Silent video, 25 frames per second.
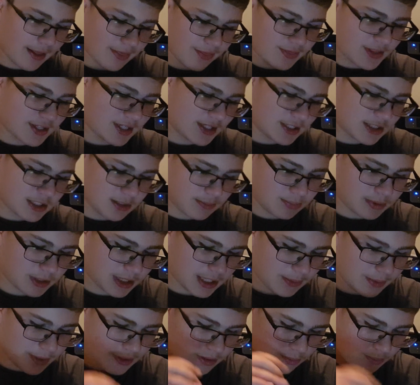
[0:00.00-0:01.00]
things to play
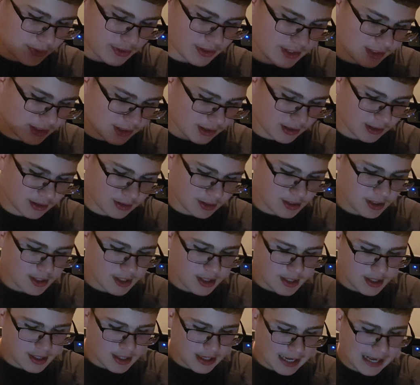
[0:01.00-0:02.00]
with within the
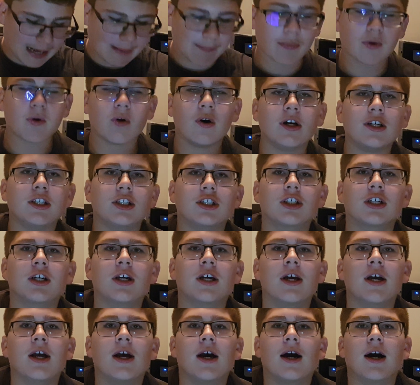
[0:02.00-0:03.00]
Apple Watch,
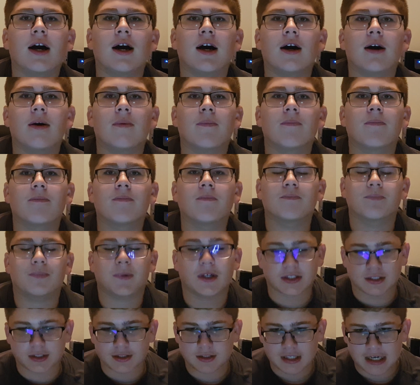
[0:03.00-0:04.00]

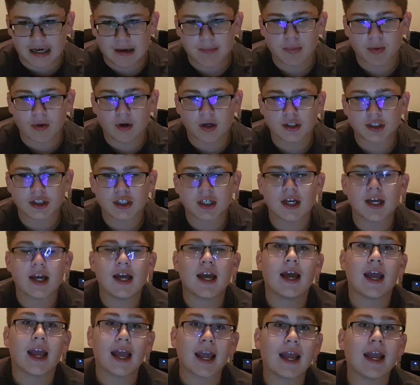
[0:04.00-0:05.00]
because it's an Apple Watch.
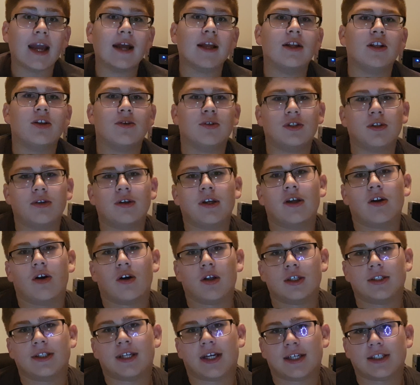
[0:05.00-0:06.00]
And you still get all
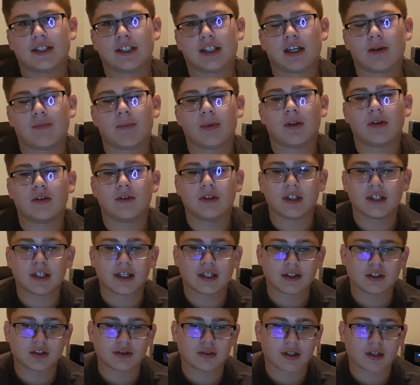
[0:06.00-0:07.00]
the texting ability,
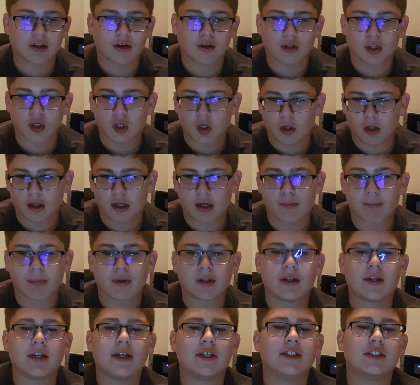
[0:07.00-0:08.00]
and you get all the calling
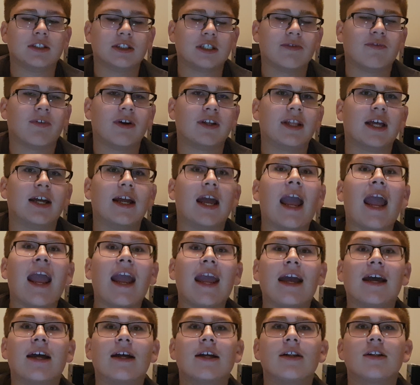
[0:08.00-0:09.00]
abilities and stuff like that.
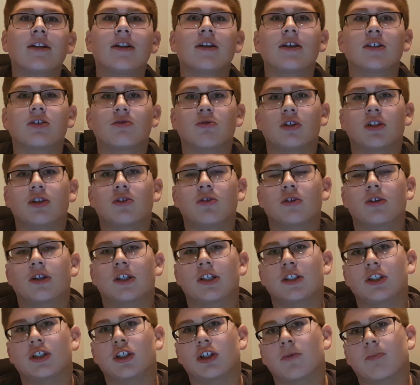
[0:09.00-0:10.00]
And it's really cool
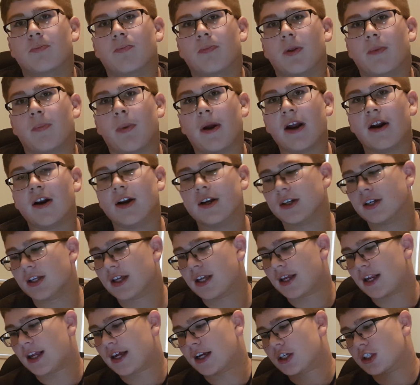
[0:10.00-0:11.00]
because the parent
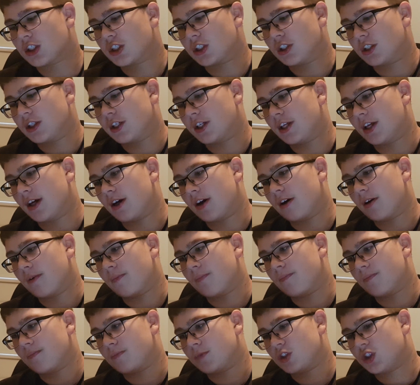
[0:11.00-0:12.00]
can actually
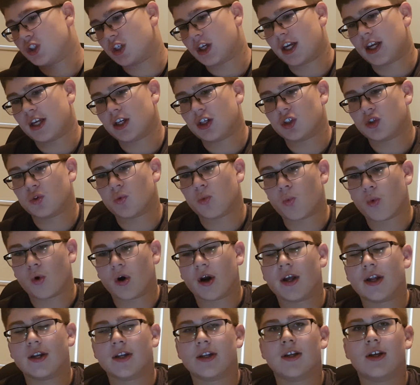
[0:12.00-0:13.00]
change
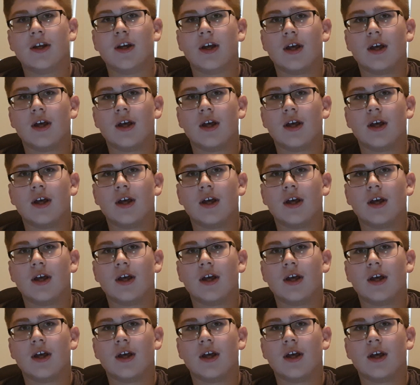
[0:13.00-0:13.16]
what